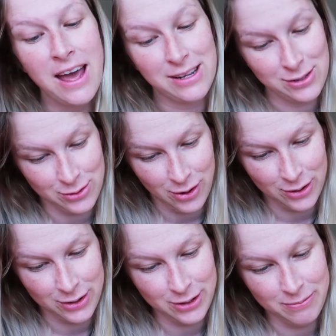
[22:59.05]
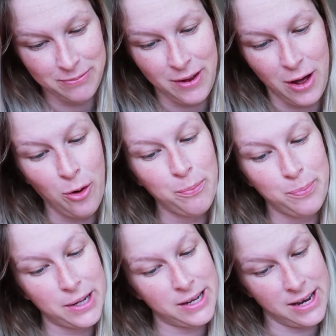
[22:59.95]
and stronger. Oh,
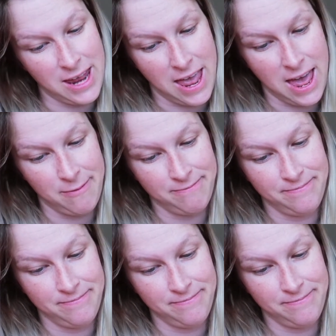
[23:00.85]
yeah.